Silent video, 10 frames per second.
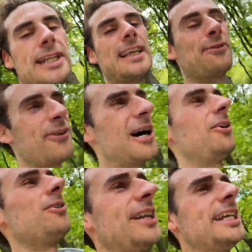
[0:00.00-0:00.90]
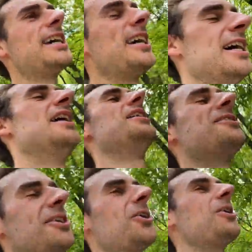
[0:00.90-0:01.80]
it that far already.
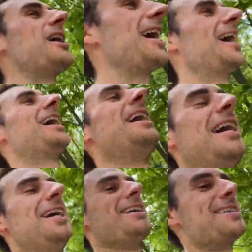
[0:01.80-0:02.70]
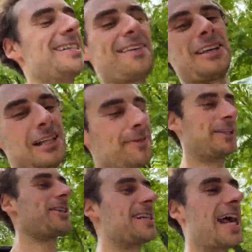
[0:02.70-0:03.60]
So seven
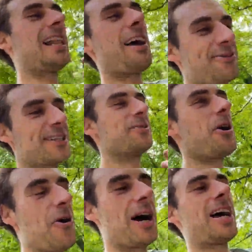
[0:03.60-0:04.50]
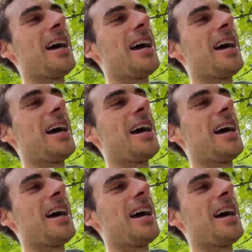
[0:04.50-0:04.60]
kilometers left to go.